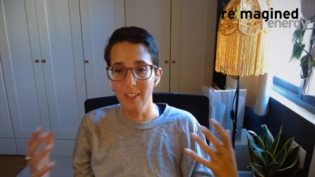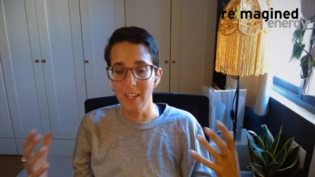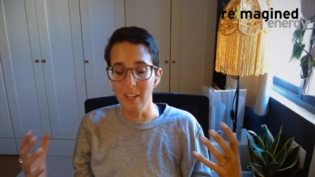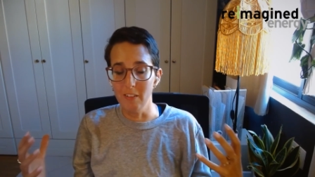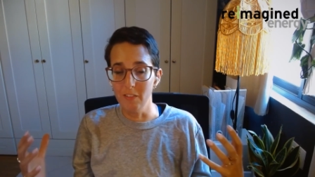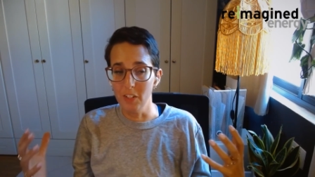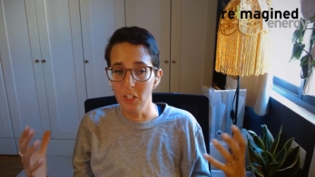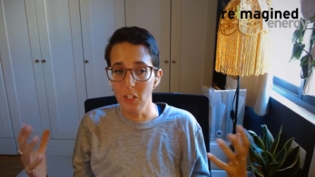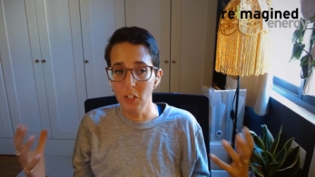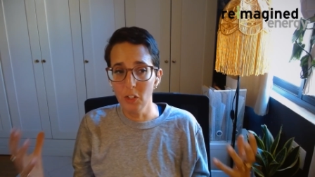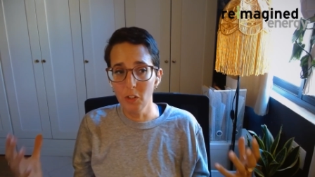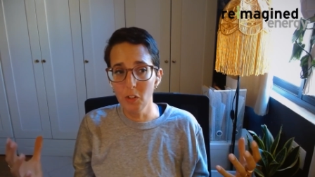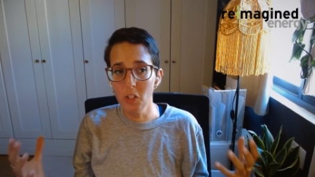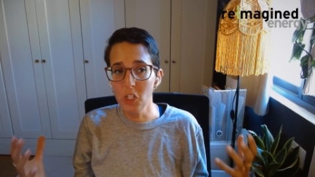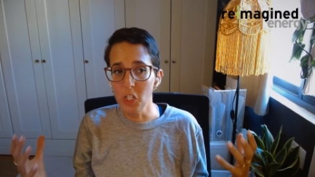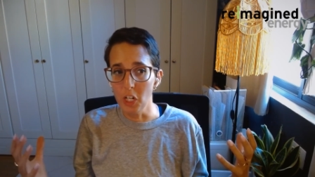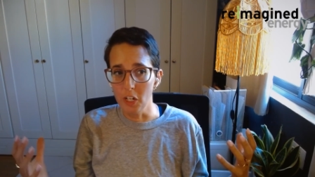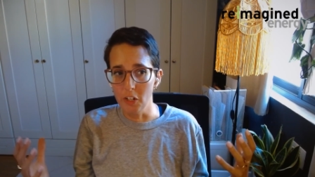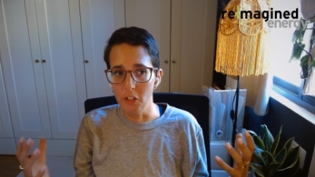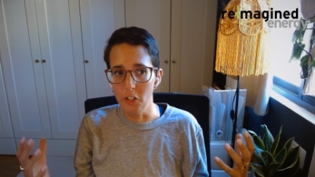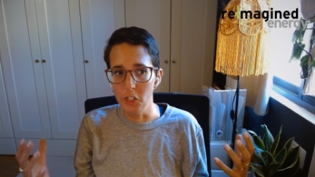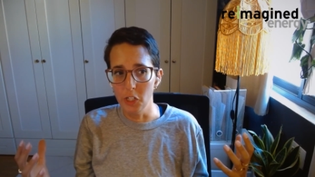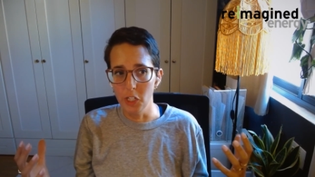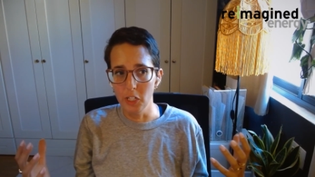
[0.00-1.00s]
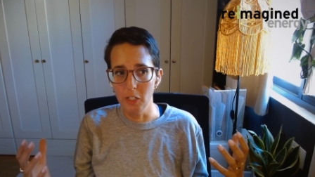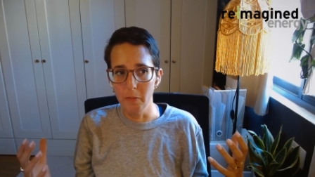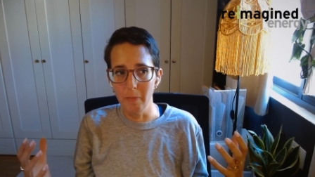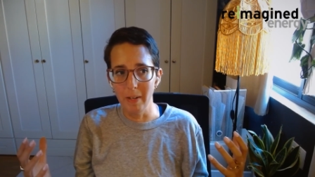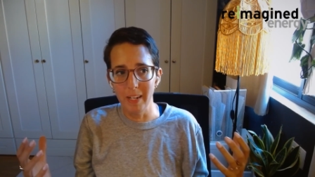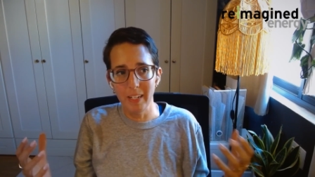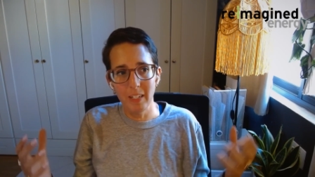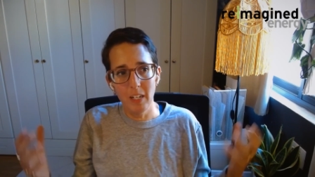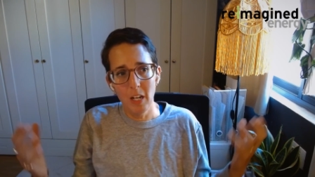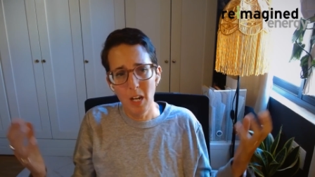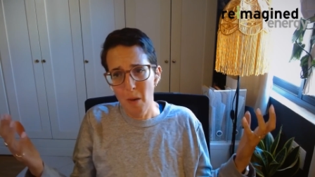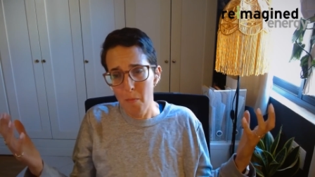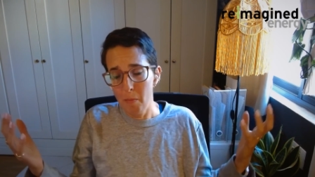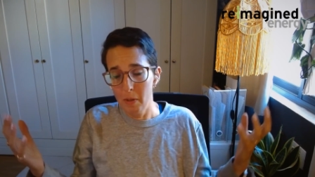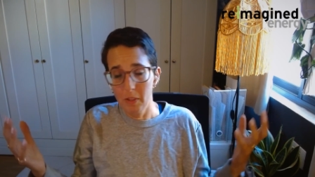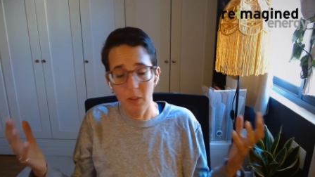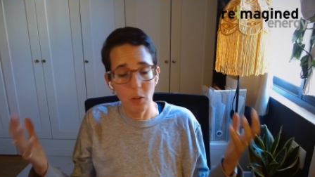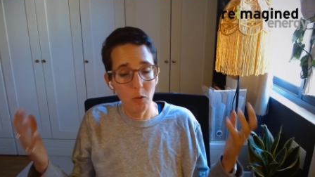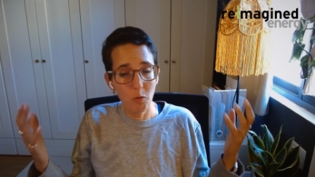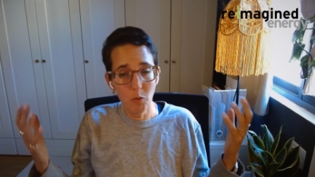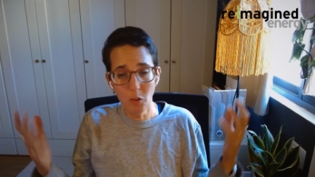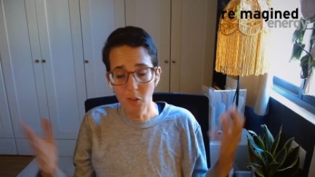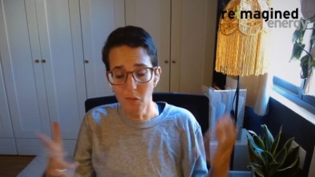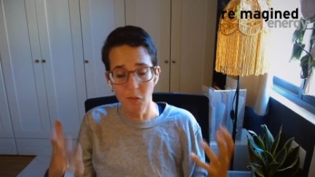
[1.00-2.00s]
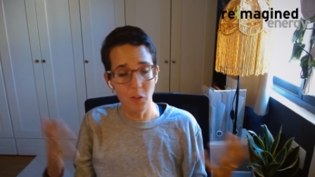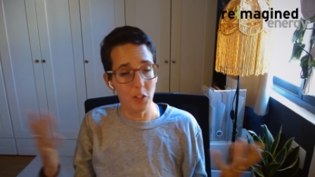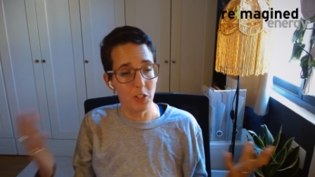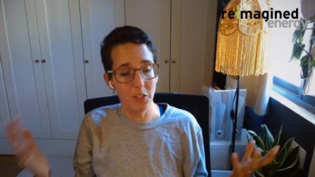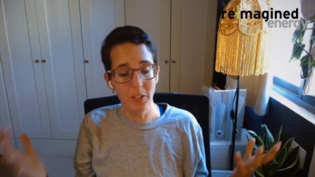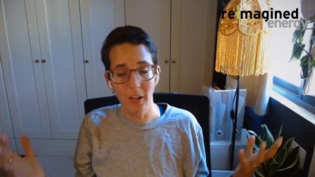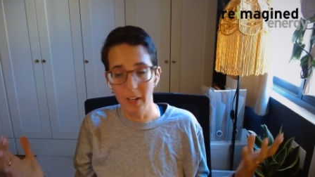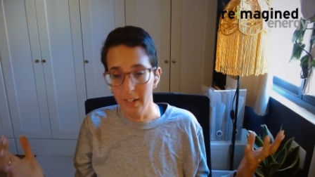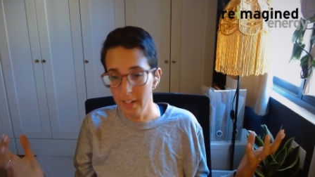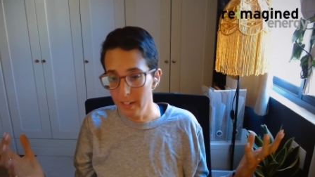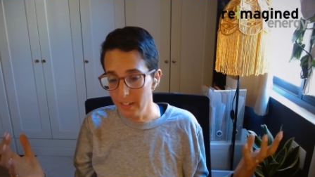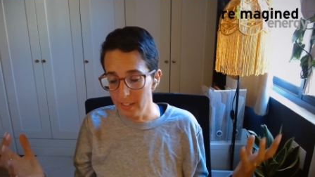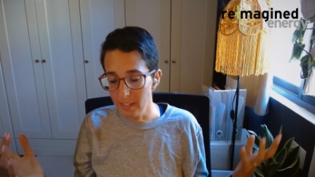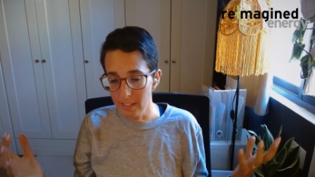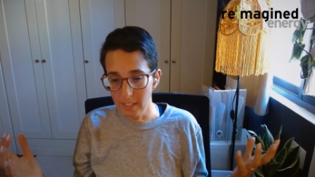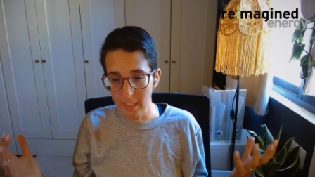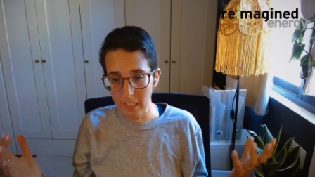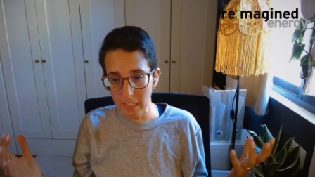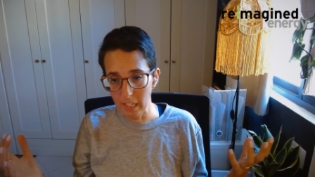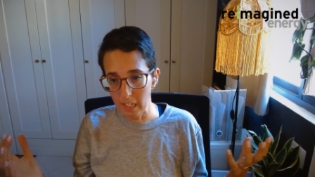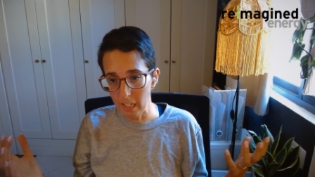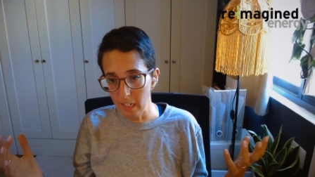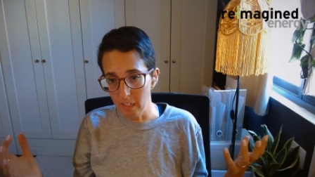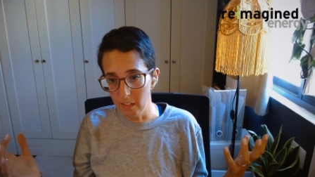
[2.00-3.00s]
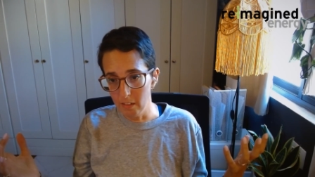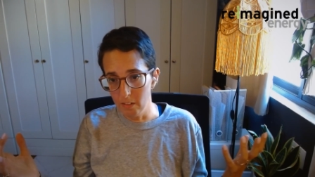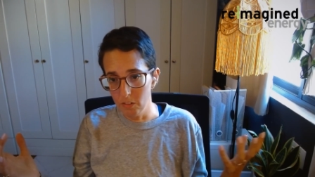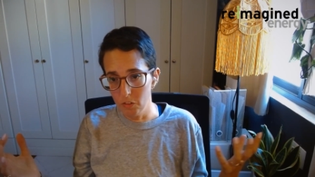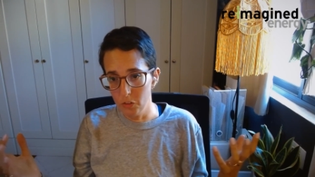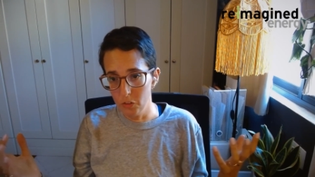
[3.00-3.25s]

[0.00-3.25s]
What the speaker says: They have huge energy demand, but the roof was not in a state